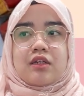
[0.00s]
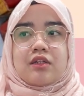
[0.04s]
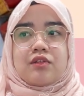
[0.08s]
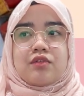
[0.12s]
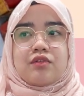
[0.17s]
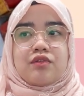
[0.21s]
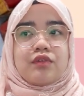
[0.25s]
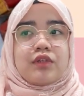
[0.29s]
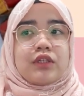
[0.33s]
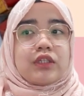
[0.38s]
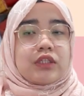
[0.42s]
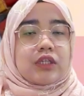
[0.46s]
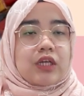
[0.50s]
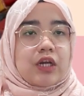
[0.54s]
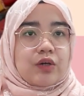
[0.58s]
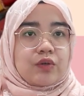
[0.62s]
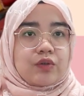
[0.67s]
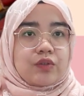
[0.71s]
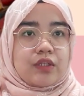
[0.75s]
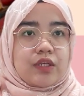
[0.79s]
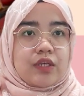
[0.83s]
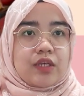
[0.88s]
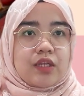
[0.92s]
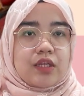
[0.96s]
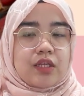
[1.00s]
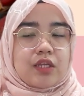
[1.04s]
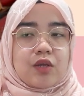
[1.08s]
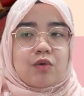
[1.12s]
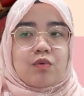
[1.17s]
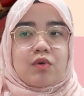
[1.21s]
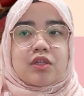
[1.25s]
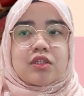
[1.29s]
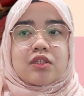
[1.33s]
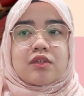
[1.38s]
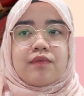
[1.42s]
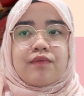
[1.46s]
During the audit,
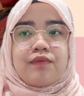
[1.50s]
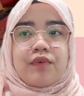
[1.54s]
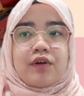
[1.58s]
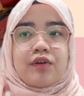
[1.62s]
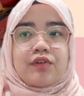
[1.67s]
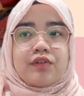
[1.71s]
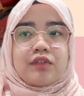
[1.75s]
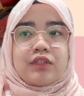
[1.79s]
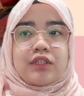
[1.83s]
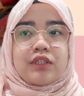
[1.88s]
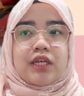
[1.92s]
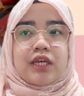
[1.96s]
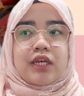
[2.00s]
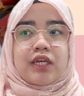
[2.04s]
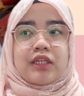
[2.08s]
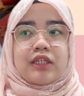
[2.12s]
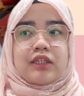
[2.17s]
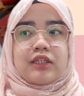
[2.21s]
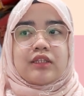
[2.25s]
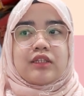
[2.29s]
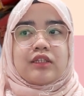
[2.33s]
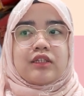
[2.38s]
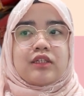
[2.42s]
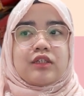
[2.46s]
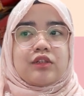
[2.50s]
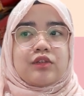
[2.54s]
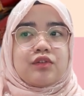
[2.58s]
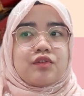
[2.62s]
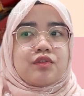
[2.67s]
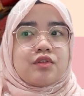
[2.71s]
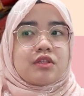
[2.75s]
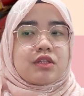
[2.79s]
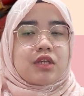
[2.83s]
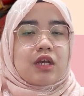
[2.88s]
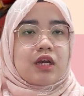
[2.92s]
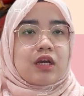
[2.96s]
it was found that the
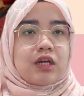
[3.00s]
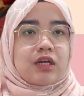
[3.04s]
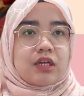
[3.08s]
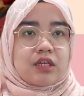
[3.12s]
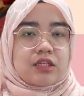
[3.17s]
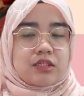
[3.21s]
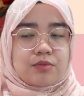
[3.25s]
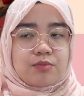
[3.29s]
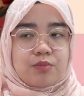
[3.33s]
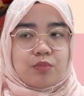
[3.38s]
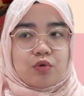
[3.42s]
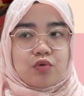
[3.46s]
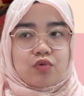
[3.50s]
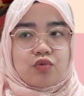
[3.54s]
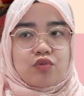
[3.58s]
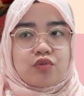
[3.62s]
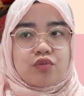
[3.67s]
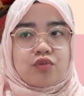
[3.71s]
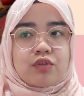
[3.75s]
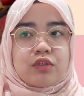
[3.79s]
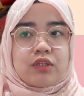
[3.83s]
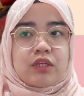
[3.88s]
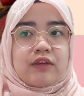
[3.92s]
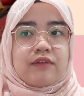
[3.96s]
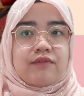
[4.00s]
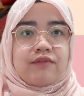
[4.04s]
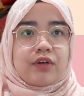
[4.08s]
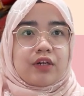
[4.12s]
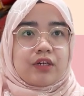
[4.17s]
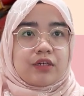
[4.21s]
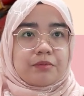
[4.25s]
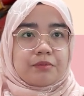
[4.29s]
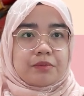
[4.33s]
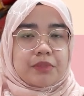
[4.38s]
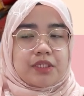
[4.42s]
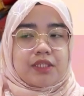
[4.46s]
goods are exposed to the
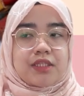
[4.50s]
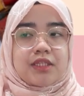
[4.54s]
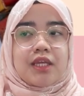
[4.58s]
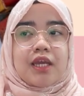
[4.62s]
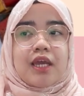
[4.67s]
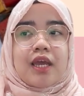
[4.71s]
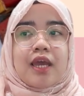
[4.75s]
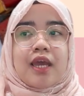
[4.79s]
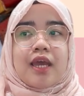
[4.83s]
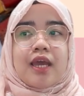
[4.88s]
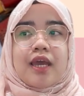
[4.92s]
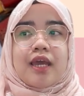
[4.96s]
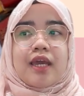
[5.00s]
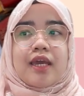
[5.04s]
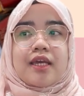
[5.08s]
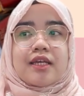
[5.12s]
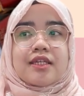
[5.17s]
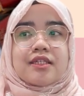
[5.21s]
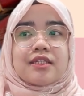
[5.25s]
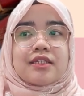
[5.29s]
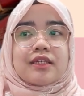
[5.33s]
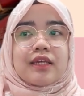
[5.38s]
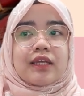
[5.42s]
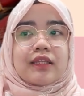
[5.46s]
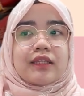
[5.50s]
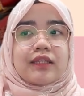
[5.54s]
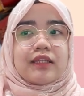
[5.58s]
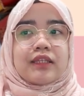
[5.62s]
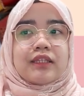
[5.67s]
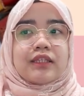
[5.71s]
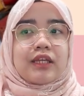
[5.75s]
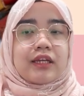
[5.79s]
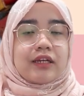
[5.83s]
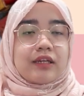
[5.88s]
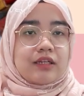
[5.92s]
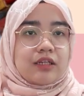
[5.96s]
environment and
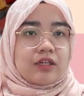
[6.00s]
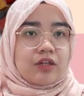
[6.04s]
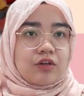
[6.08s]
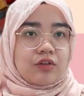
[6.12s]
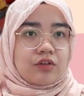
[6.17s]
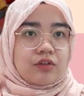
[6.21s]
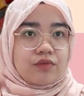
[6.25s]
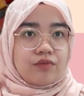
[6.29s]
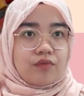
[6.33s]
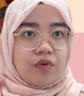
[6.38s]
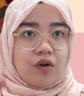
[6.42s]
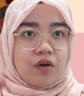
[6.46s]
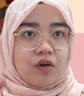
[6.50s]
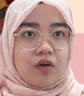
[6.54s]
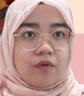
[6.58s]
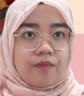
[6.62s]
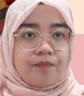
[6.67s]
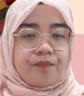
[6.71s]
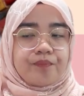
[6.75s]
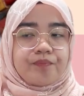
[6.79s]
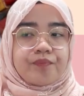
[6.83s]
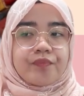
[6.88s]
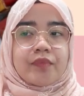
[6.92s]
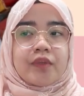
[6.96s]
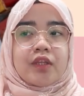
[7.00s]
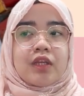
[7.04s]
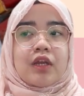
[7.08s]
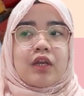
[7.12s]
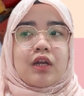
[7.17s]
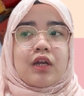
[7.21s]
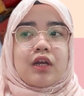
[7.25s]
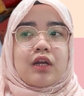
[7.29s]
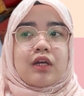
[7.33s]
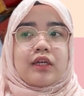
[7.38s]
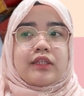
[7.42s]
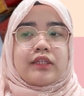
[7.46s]
scattered directly on the floor.
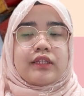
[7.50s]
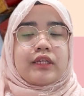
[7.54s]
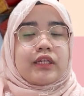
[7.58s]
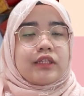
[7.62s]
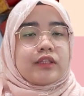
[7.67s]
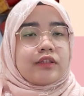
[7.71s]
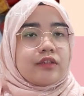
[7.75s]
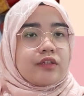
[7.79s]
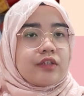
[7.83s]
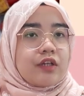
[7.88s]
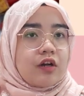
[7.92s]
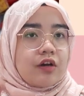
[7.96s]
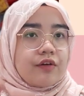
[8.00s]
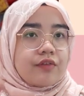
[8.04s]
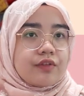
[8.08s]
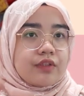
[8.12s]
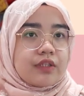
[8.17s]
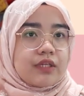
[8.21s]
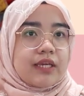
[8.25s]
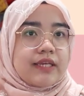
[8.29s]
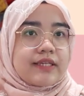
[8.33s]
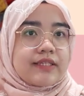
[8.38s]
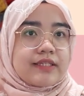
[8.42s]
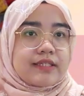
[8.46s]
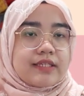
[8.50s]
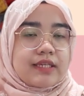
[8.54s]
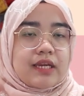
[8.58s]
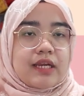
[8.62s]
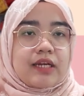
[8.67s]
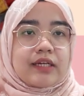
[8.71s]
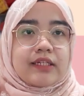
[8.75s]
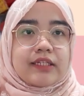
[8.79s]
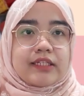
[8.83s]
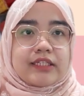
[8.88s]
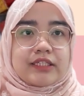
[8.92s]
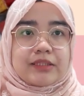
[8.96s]
The category of the
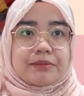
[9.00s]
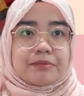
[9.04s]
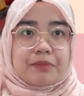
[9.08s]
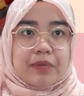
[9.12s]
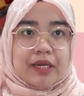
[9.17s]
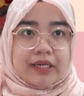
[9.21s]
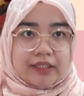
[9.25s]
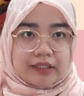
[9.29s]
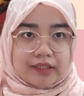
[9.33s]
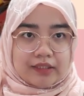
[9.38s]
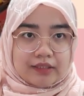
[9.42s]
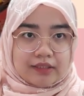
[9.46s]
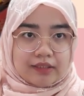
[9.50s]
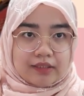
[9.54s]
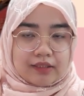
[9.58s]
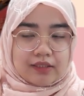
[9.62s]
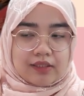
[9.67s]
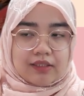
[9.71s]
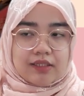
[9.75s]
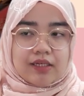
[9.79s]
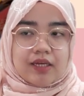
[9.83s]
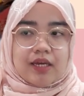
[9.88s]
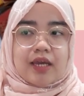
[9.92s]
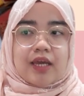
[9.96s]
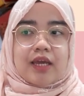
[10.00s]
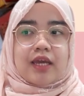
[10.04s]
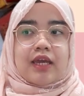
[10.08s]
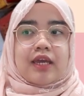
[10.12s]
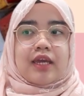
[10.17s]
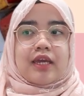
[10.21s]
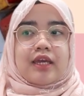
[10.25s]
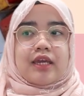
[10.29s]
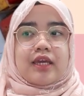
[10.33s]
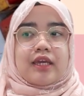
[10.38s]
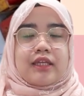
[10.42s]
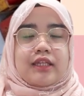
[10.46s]
NCR is minor,
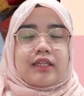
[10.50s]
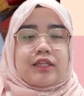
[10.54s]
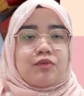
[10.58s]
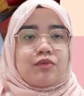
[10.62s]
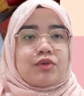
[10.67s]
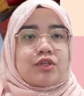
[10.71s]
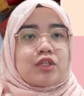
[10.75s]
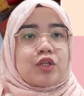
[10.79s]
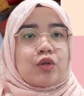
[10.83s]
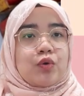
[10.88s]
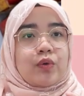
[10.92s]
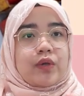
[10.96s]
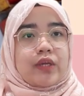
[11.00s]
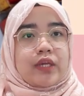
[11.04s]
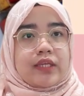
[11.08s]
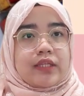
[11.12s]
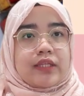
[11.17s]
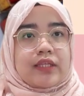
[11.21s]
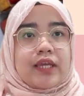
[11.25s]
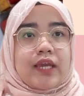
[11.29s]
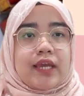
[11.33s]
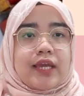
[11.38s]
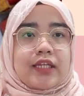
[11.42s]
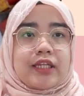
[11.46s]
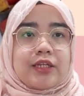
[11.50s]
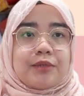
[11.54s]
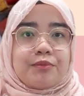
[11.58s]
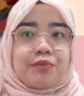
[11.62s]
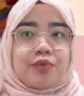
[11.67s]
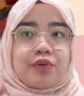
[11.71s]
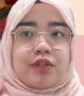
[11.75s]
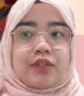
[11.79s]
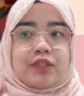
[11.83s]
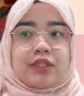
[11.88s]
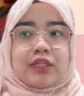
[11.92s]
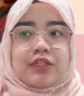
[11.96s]
and it was located at the
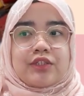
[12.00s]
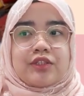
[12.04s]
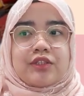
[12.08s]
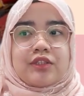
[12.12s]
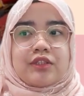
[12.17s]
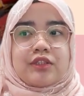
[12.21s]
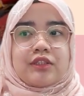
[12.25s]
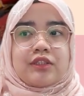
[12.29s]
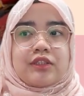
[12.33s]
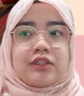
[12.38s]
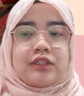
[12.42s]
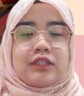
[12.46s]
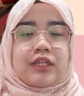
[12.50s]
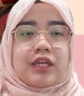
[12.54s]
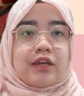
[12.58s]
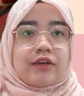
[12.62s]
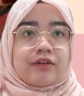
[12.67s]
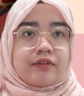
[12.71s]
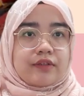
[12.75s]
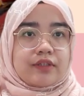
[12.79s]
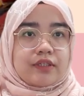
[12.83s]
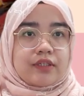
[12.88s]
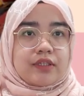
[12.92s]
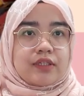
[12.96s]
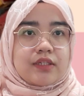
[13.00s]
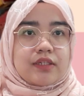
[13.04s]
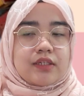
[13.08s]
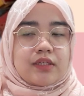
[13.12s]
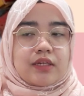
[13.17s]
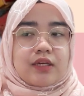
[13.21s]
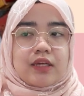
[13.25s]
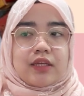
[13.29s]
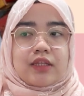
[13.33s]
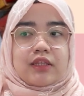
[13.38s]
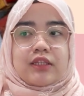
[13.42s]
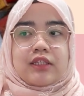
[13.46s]
production area.
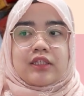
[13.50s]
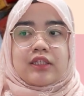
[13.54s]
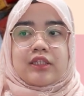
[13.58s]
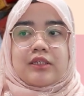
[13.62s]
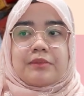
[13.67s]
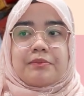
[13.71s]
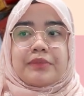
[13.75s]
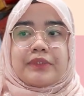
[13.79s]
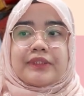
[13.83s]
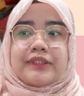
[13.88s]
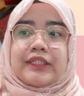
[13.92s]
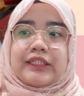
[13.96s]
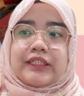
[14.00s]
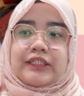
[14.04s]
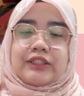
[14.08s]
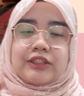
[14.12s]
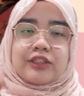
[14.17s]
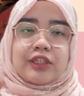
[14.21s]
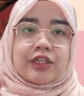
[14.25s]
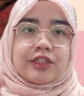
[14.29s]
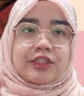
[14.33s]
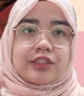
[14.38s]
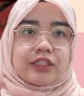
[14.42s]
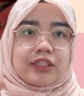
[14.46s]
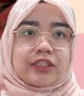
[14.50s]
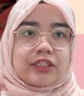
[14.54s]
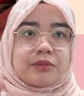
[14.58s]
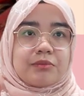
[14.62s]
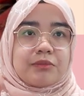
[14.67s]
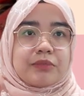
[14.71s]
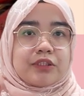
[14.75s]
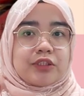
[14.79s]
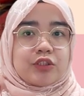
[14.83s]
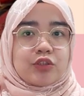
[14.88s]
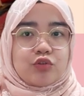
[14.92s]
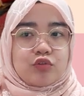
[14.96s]
The person in charge is
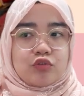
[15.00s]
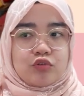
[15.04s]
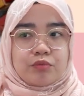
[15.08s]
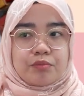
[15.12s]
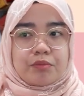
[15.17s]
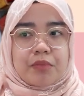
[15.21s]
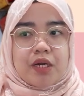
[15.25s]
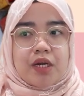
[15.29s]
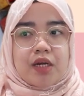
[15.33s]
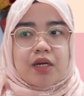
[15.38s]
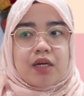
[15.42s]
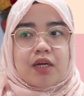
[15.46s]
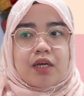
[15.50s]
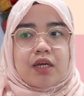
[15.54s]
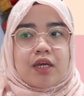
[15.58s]
Mr. Kumar,